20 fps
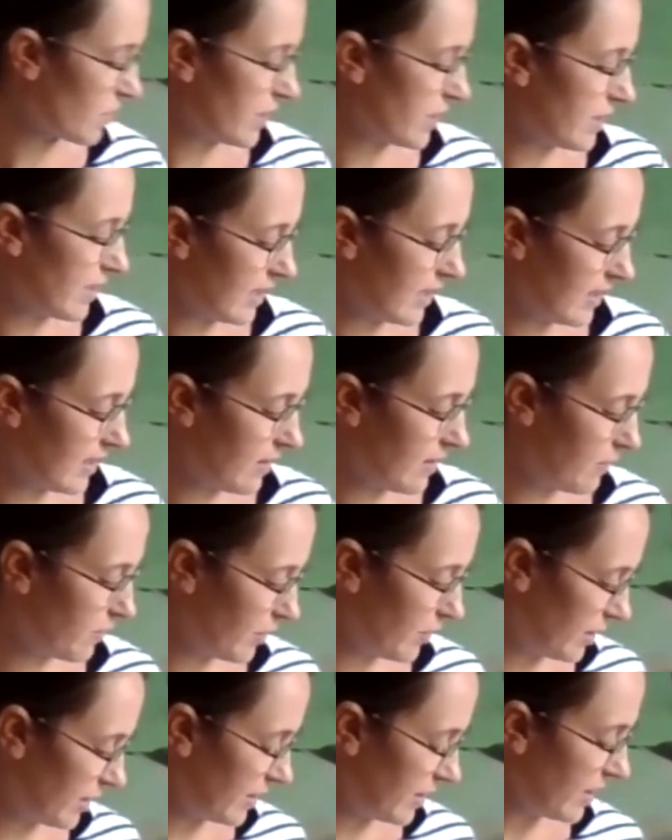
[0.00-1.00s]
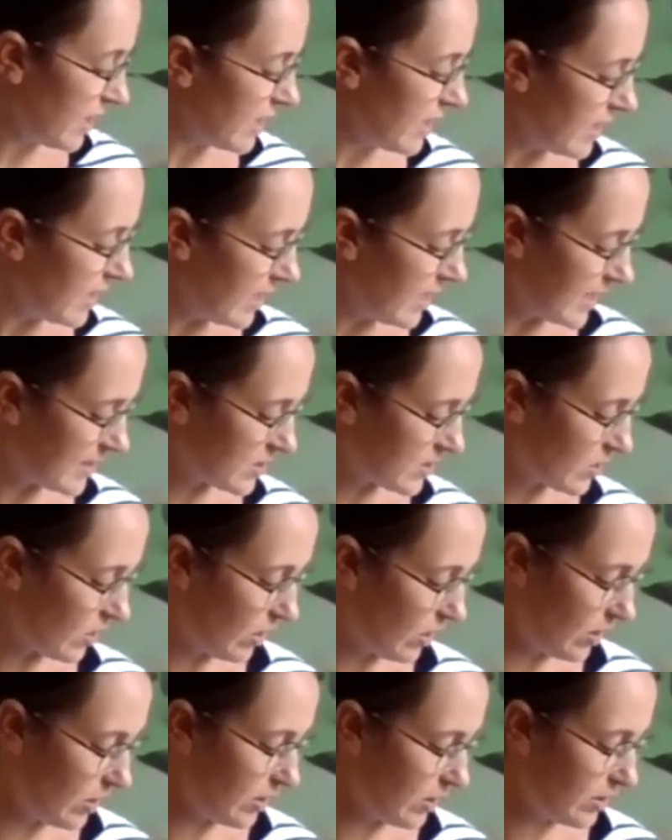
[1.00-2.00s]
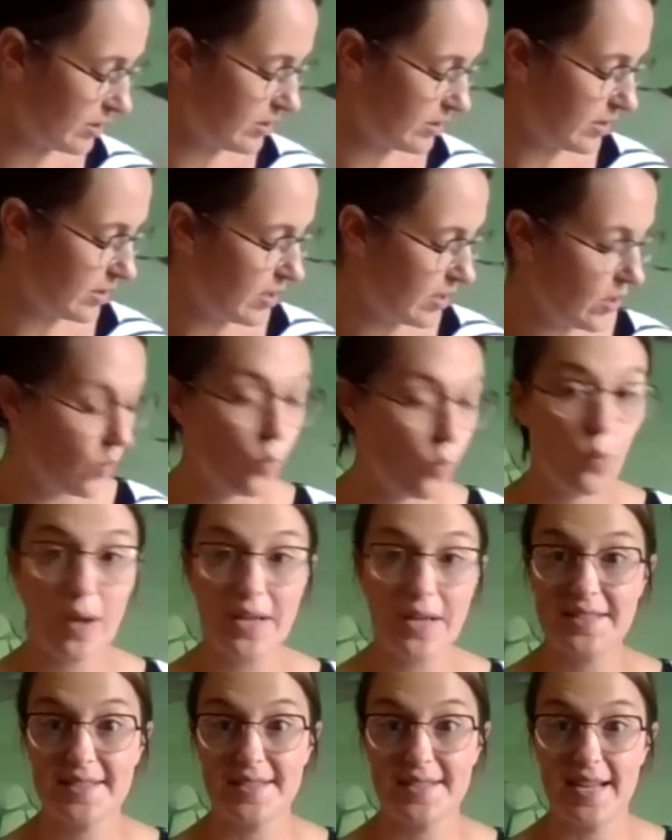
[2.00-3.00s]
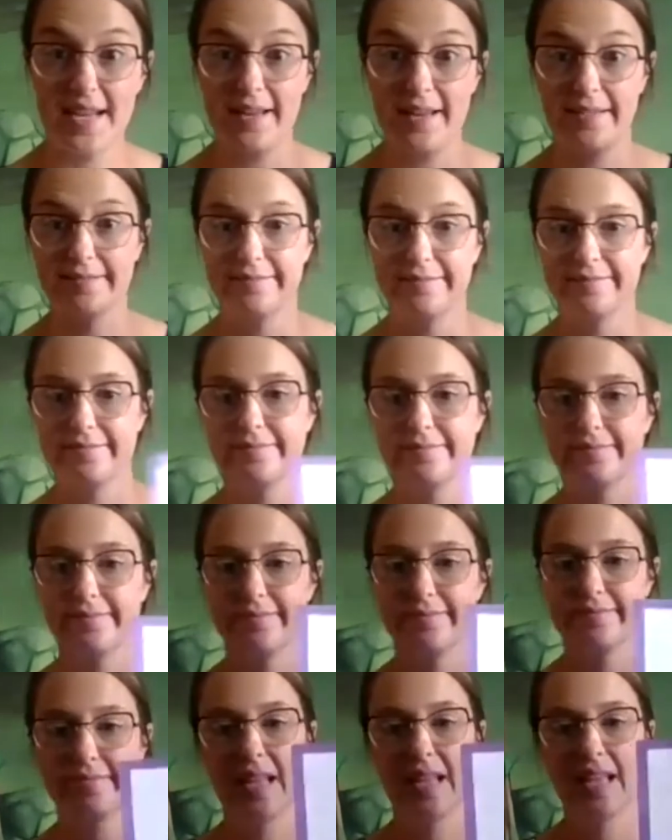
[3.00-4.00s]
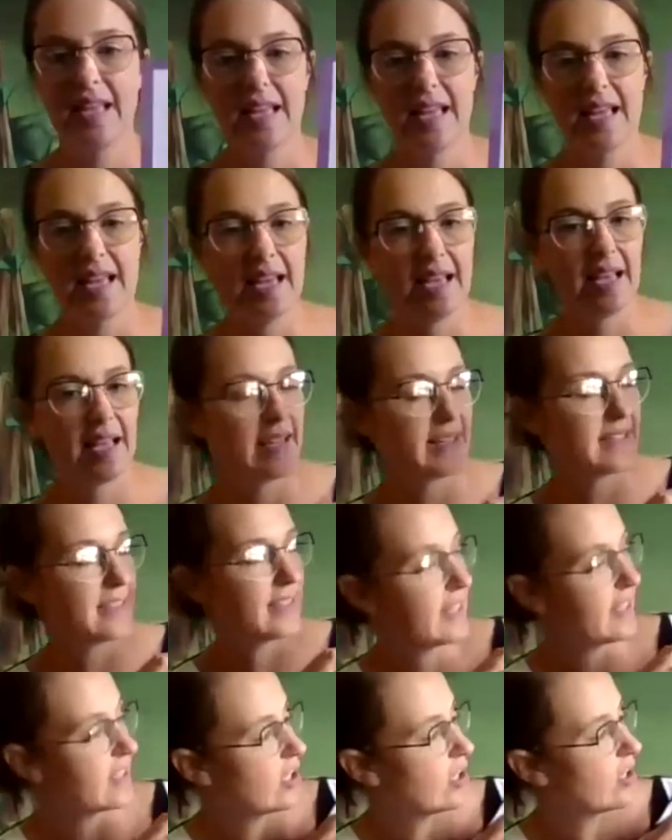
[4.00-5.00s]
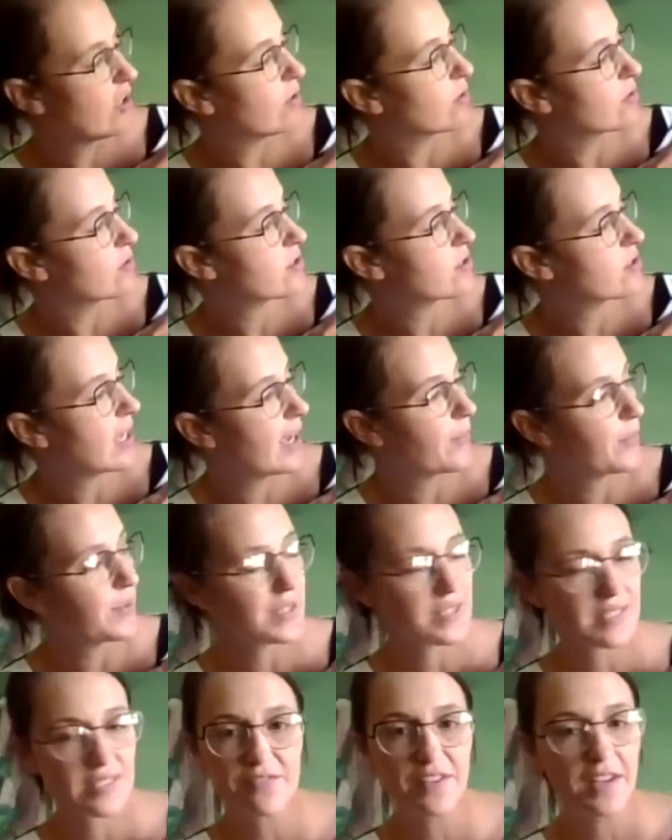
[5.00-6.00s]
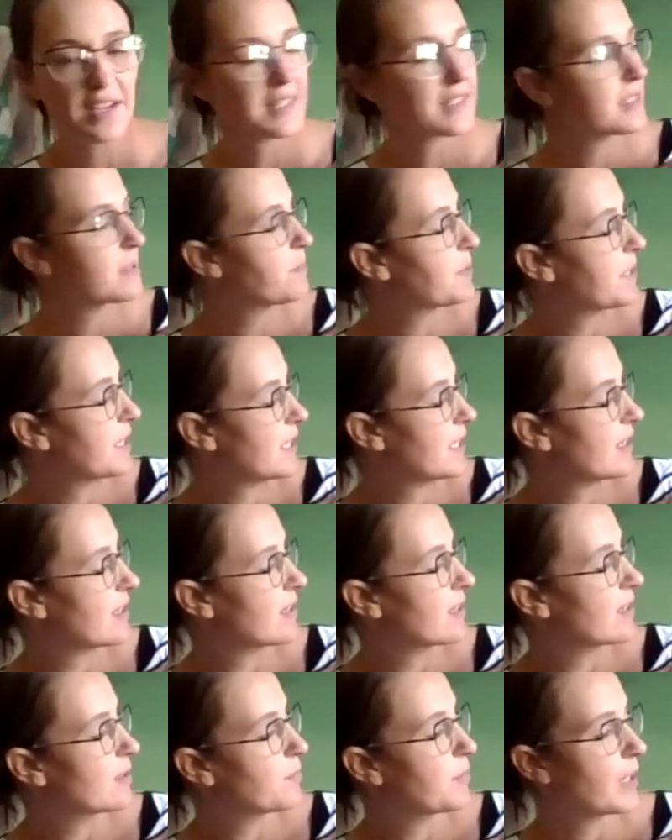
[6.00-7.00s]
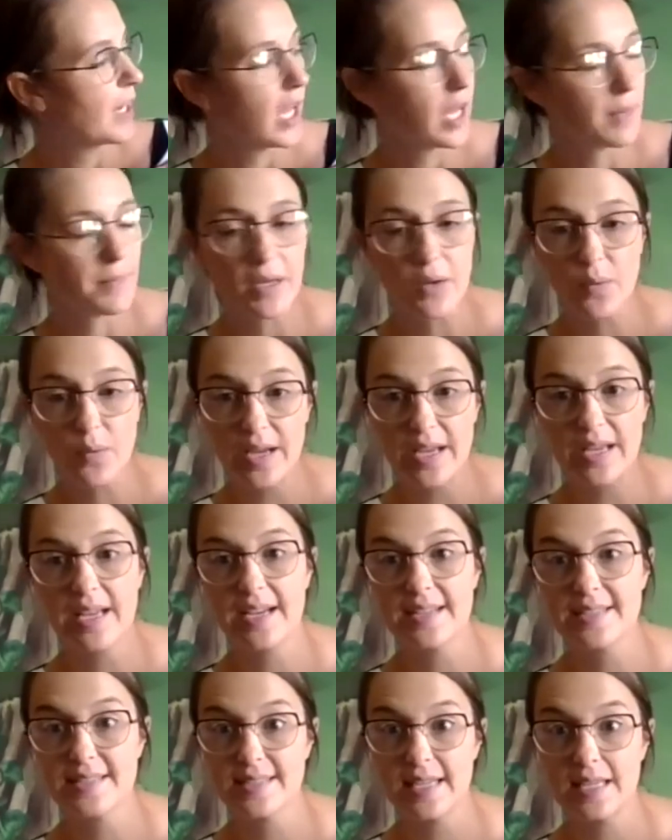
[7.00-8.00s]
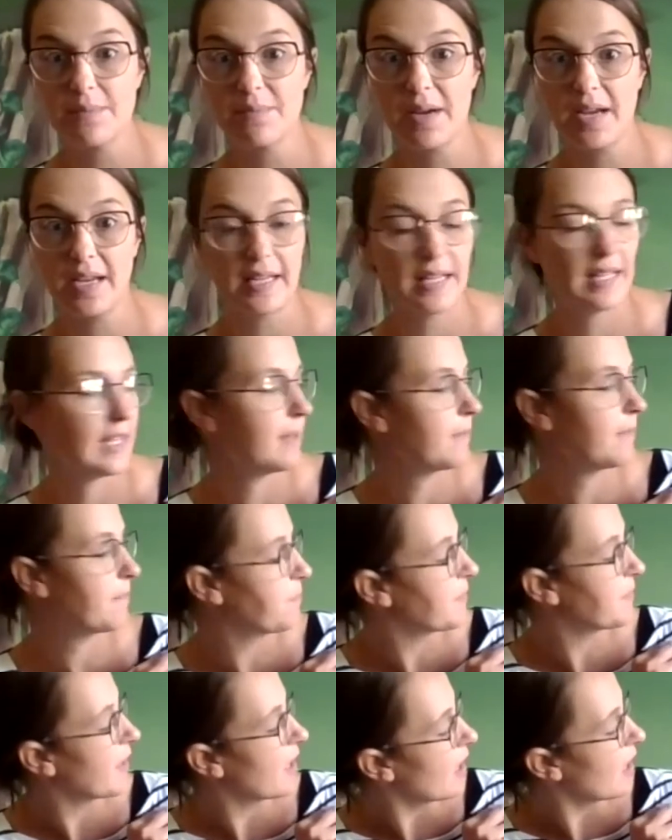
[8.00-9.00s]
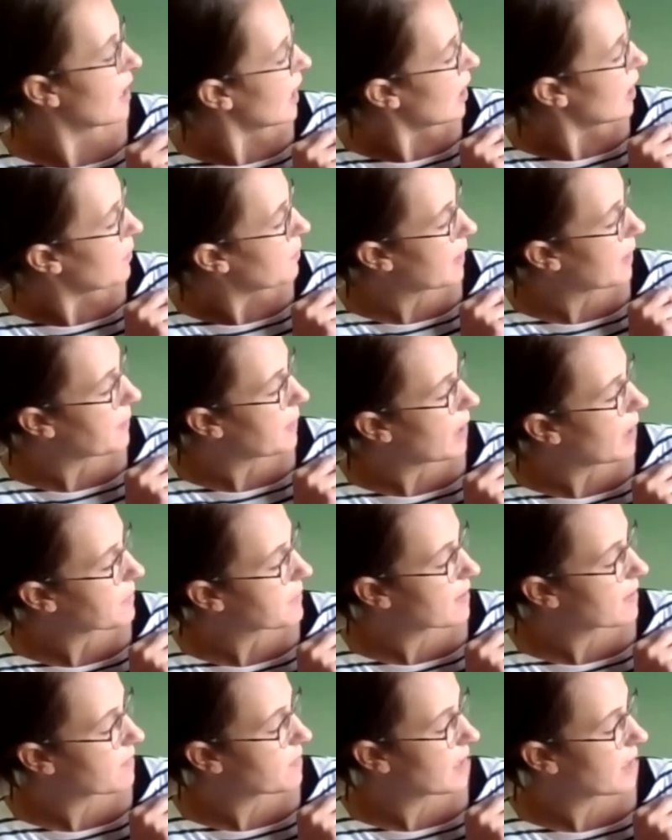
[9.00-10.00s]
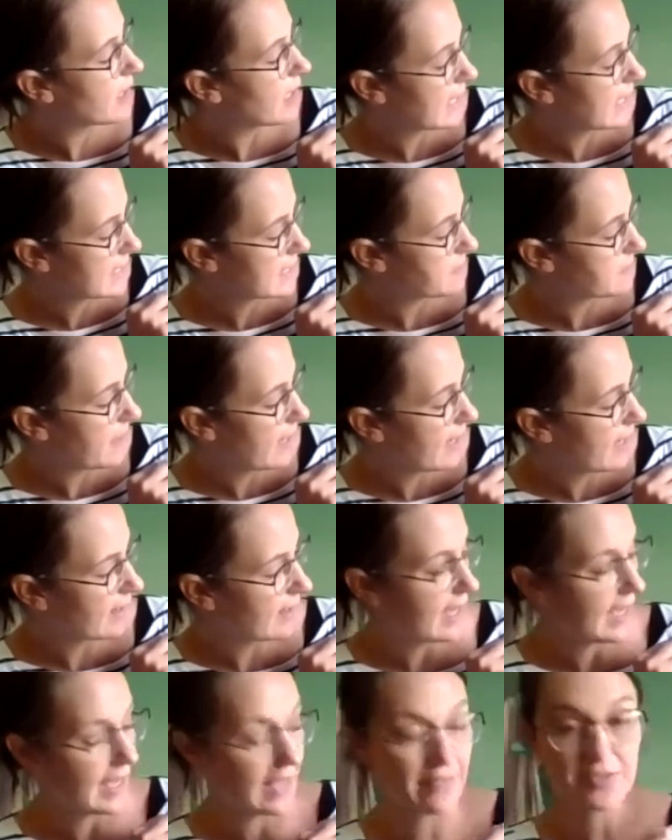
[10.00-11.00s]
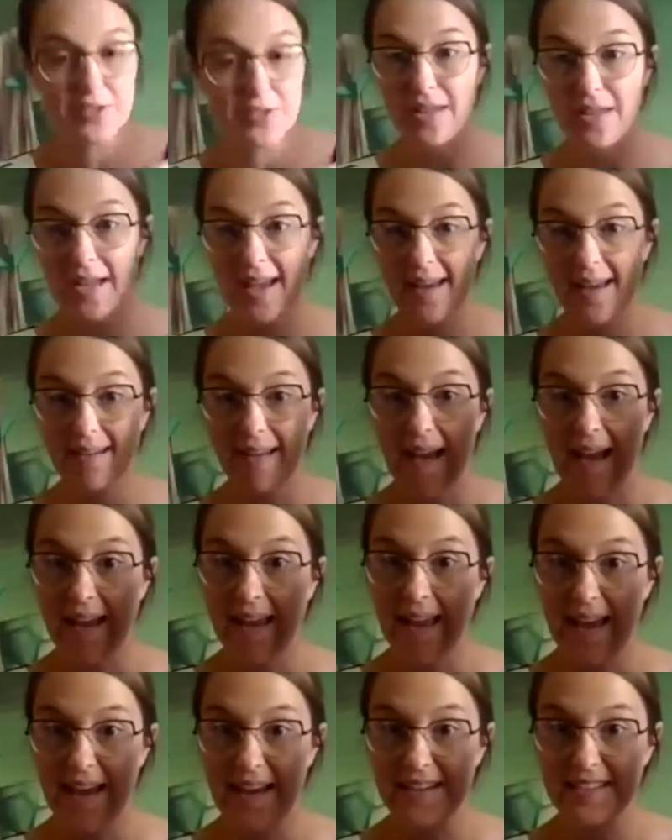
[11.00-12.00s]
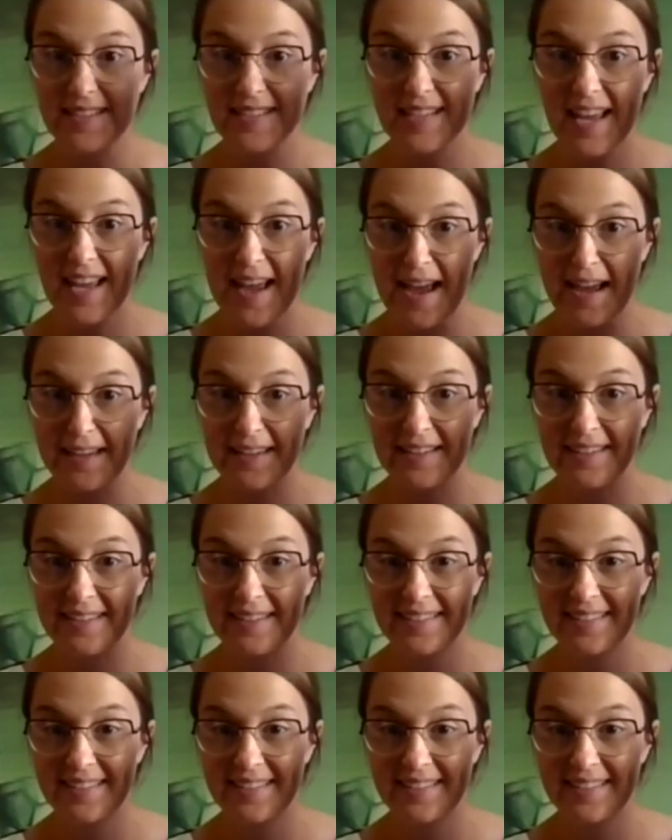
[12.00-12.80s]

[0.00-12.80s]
one that I have written is called Wednesday. And it goes, I went to find a bee, but on my way, I skinned my knee. My mom gave me an ice pack. After that, I had a snack.